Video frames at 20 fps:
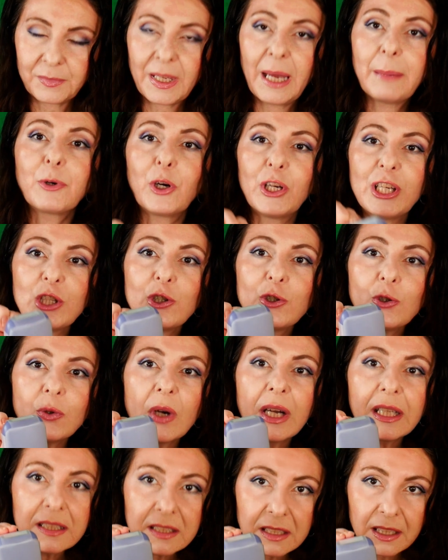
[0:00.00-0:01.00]
I'm going to
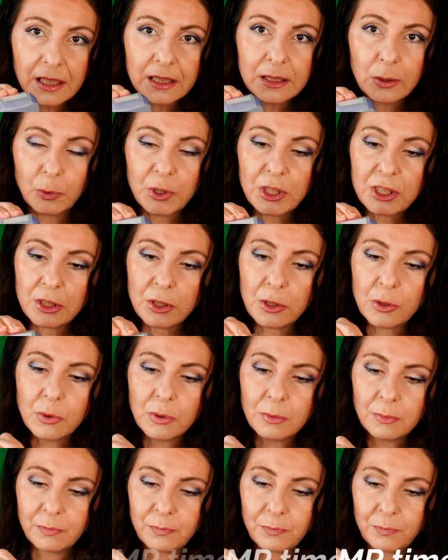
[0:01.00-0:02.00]
unseal it with
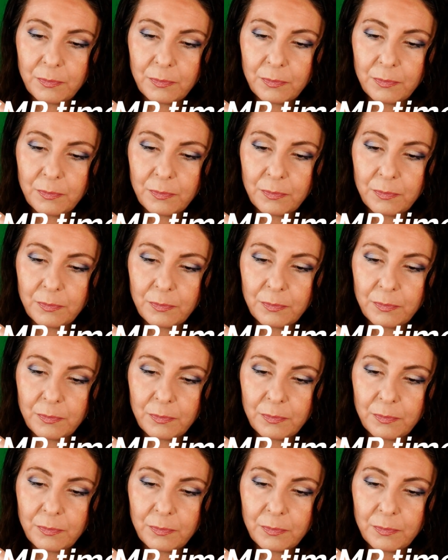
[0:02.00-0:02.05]
you.